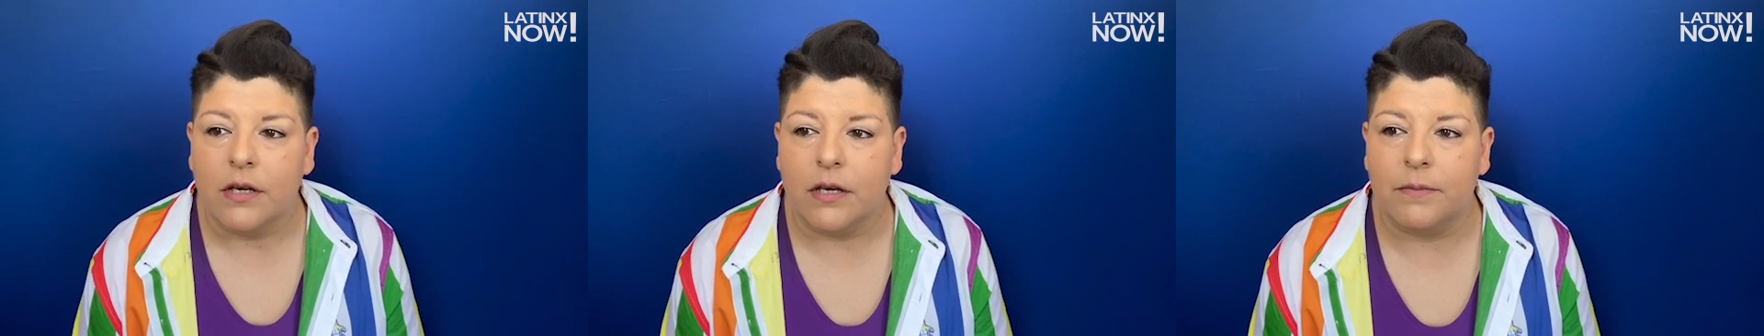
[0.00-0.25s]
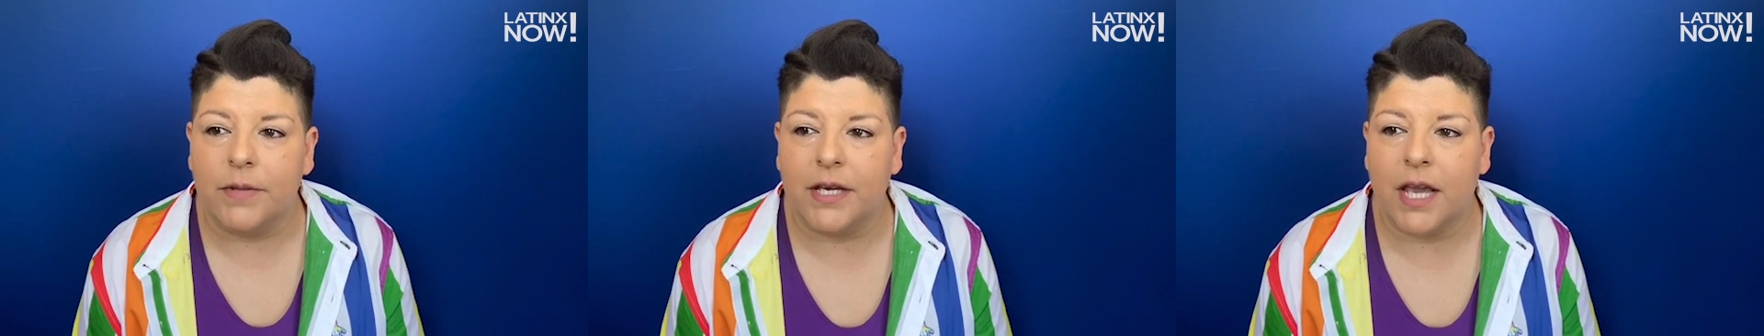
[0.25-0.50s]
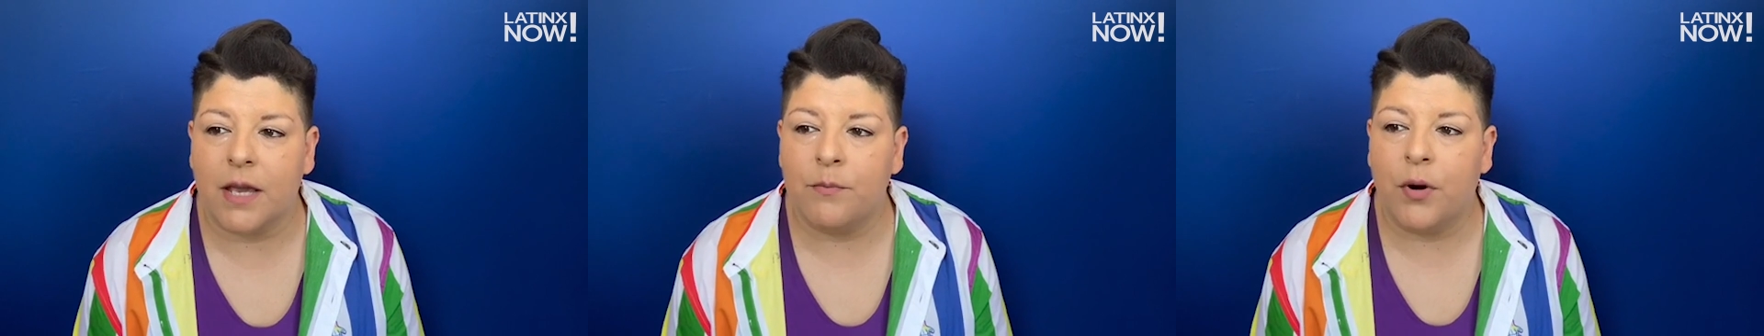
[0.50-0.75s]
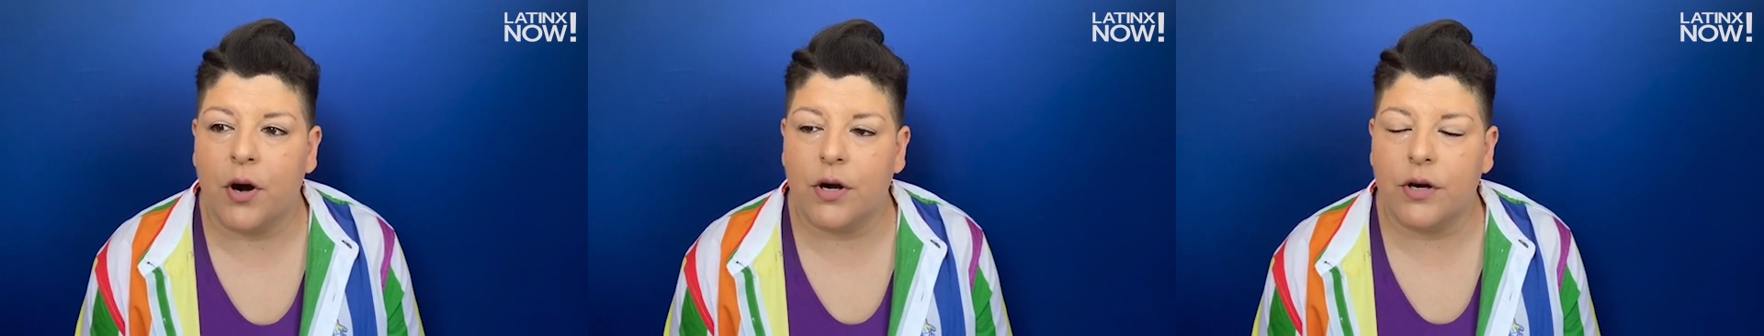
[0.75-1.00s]
It became
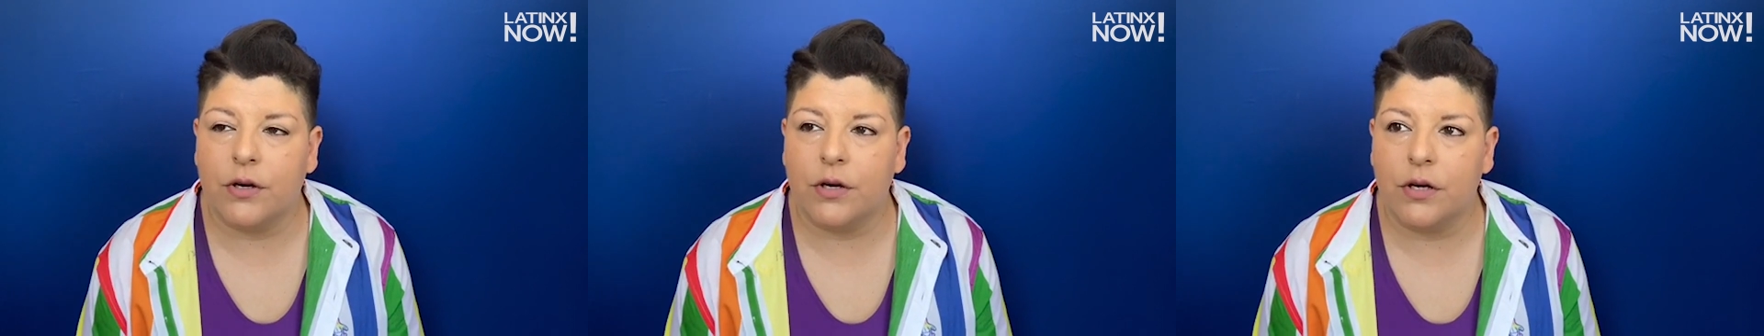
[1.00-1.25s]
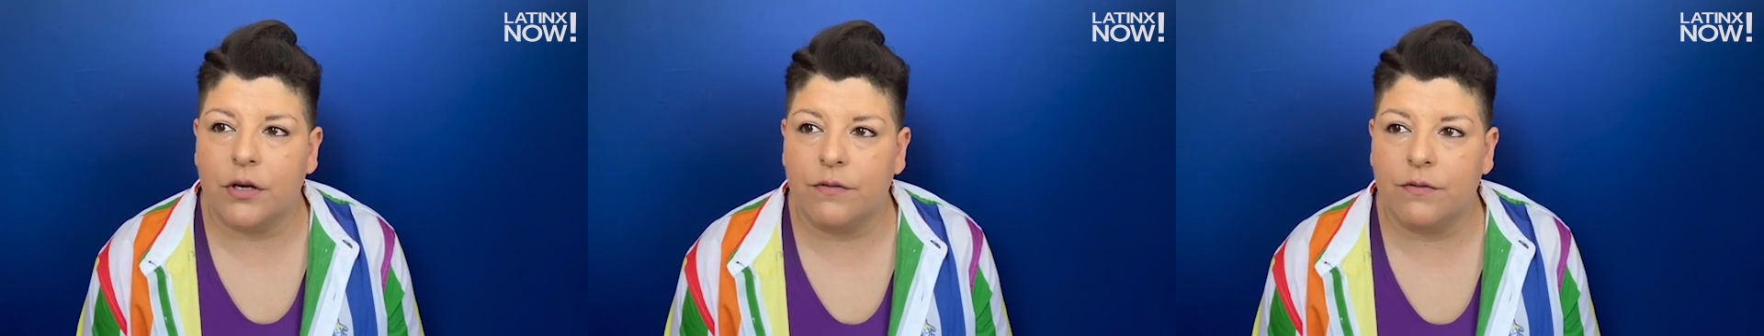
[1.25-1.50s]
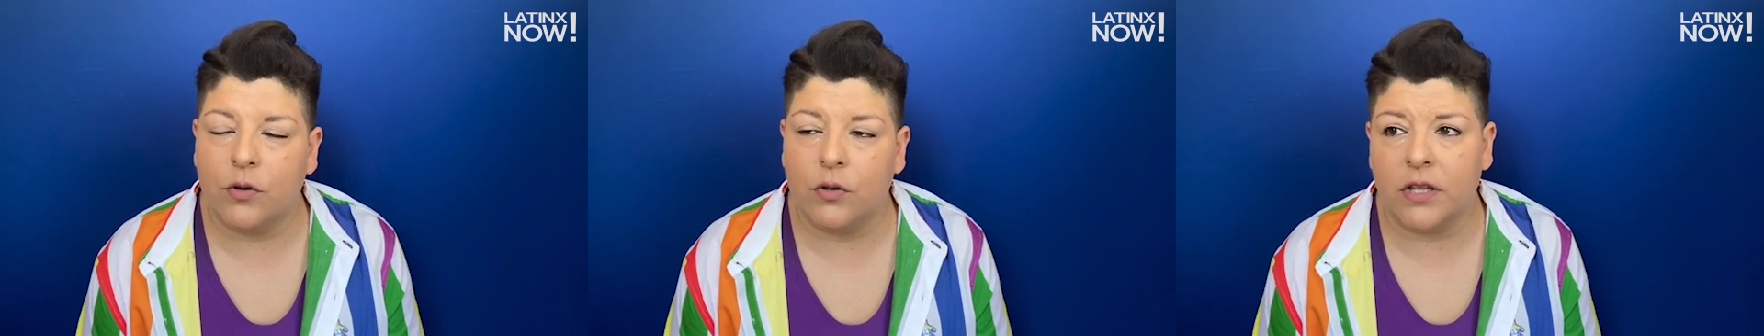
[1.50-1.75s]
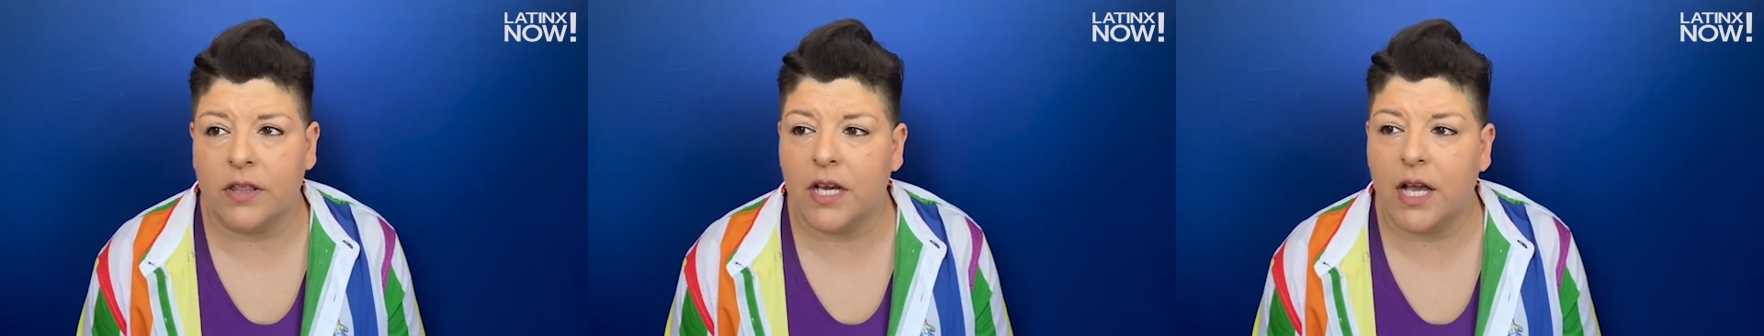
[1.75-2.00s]
part of the
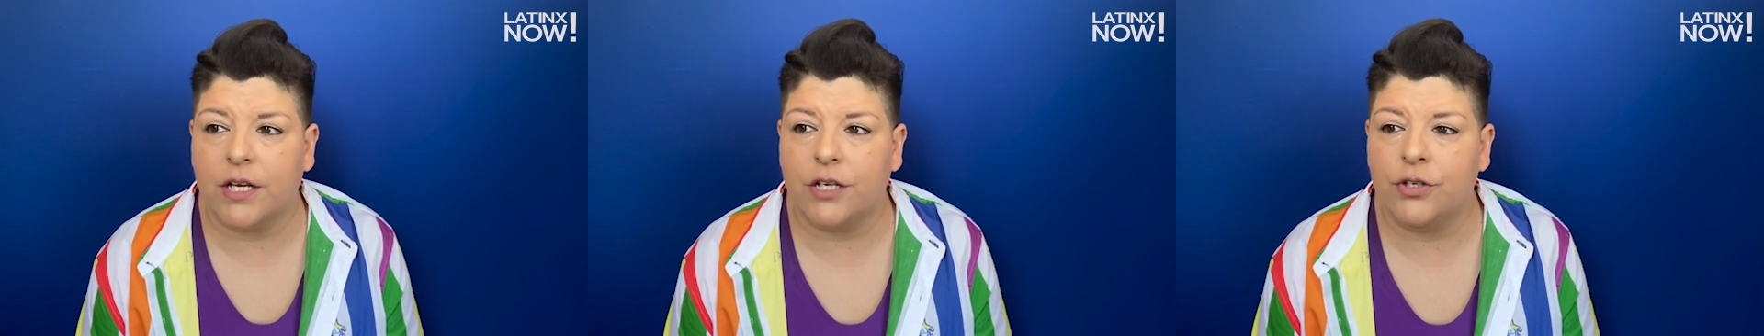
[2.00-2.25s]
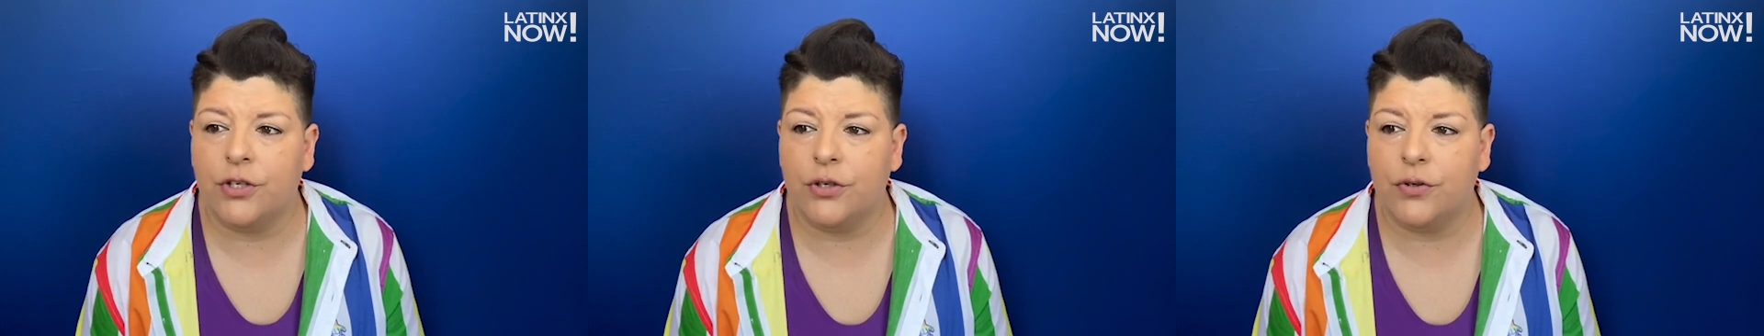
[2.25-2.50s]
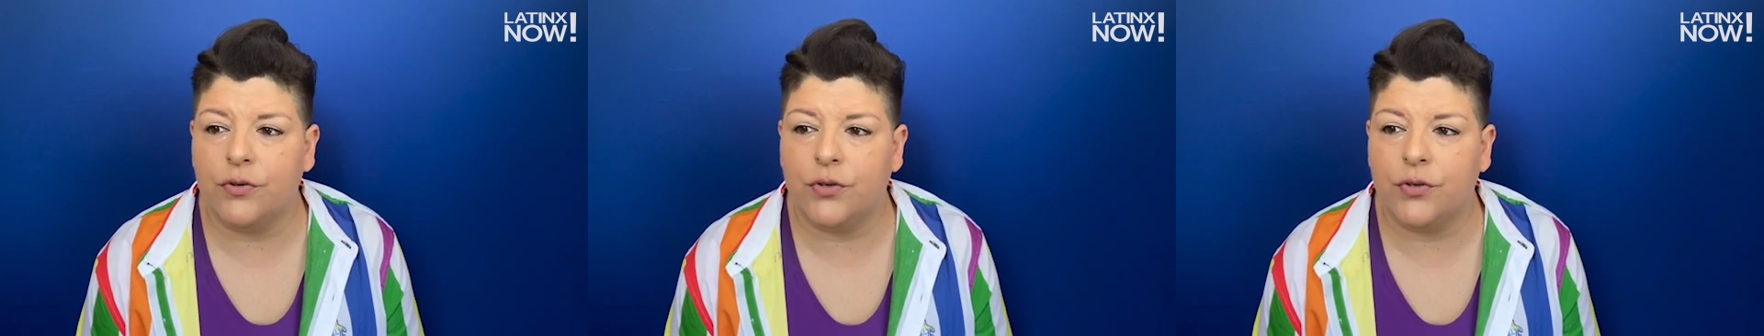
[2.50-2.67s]
only thing I could do